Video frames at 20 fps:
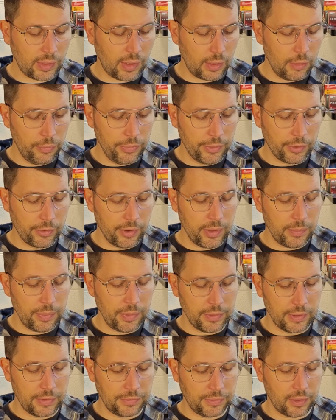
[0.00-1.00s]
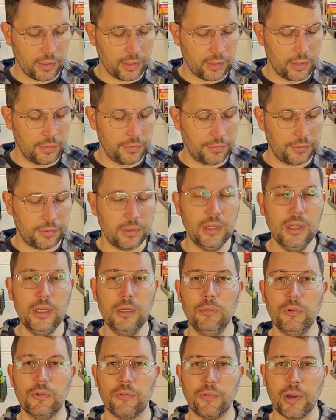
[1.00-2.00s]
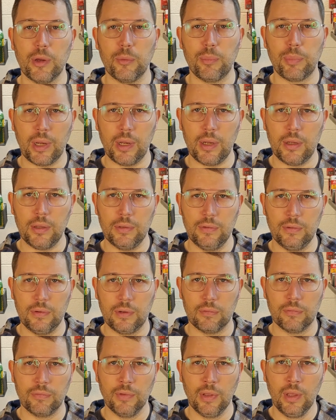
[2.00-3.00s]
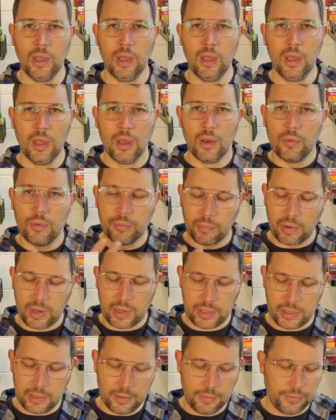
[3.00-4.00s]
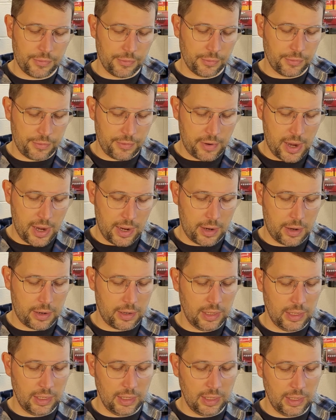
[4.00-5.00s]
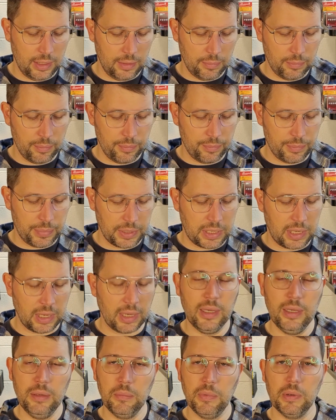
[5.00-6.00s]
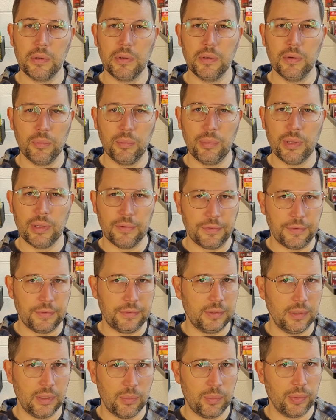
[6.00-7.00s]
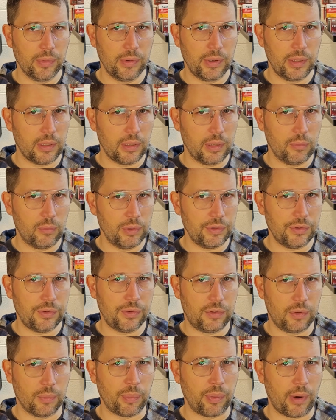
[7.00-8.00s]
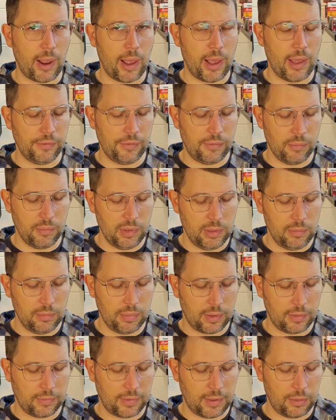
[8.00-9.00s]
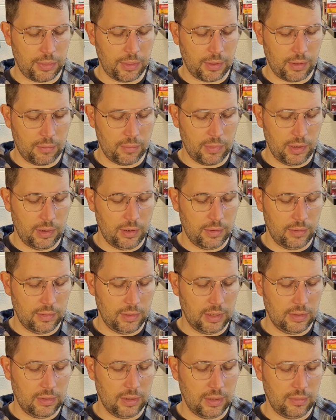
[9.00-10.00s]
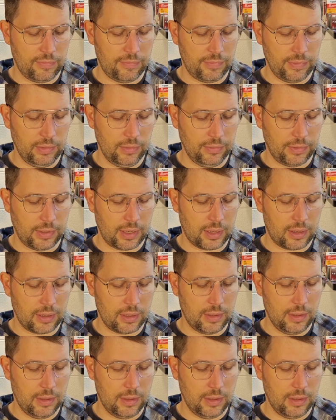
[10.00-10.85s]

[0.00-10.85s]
on the grip of this gun seems very positive when my hands are dry, it became a little bit slippery, which surprised me because I thought, man, it feels like